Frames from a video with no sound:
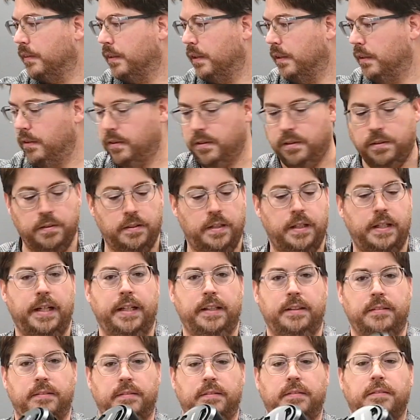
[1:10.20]
all
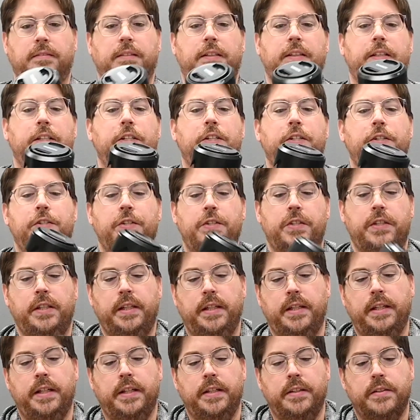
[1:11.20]
right, there
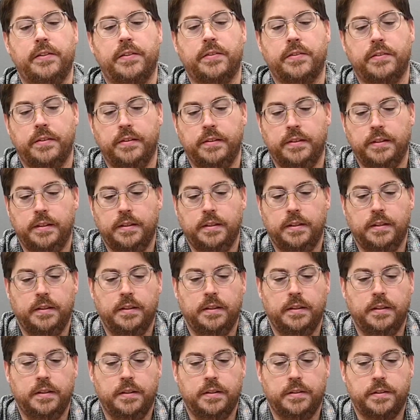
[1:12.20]
she is.
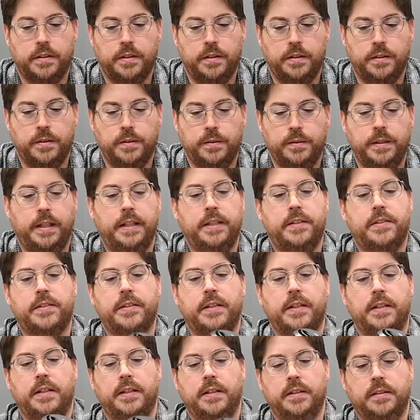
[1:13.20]
So it's
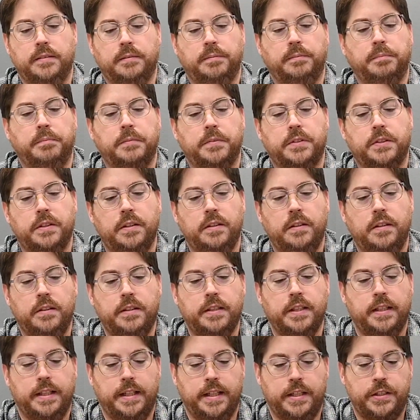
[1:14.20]
good
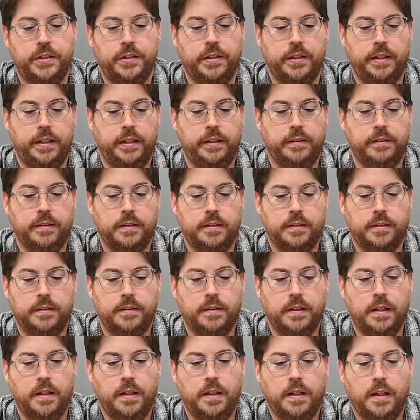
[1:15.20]
looking actually.
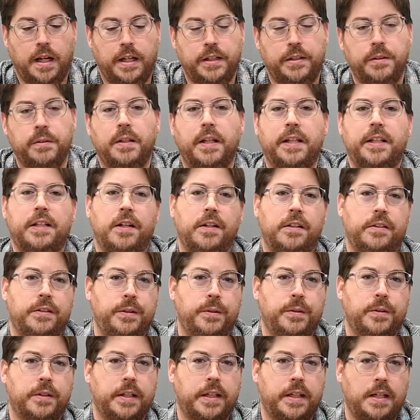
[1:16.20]
I do like our
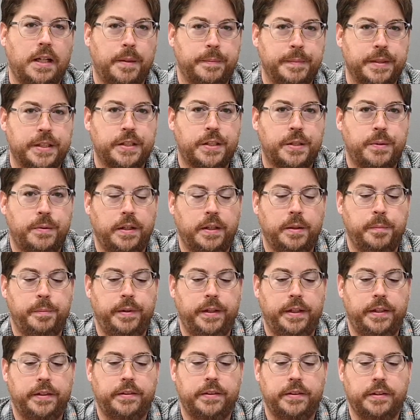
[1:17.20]
new ergonomics quite a
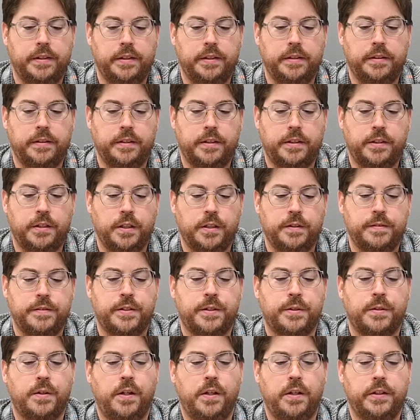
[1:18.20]
bit. The
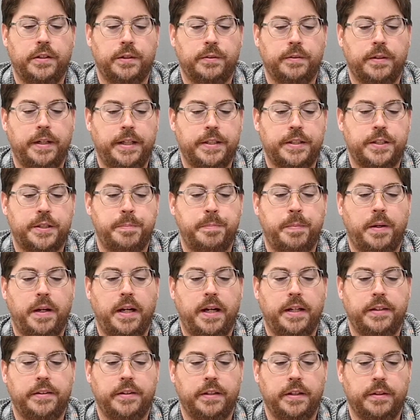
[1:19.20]
curves are all in the right
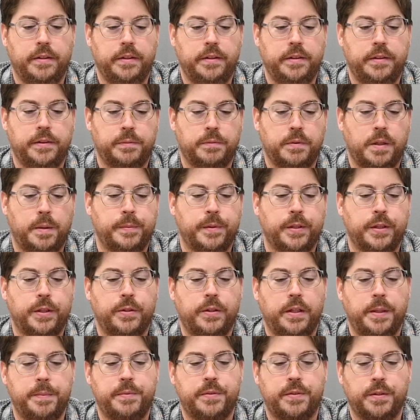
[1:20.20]
spot. The rubber
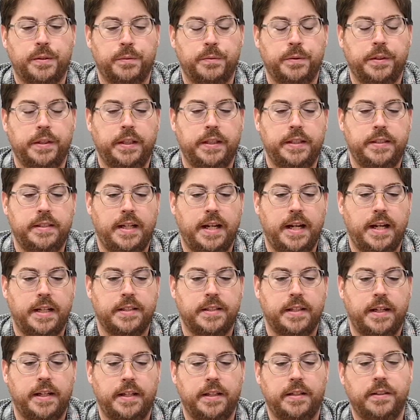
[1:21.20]
grips are really
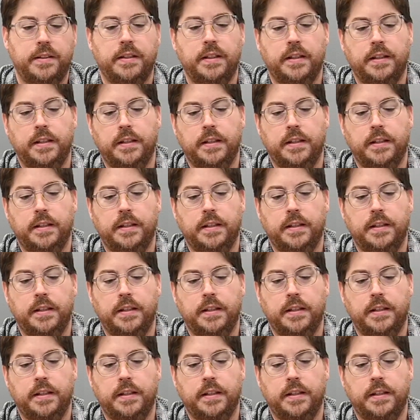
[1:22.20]
tactile.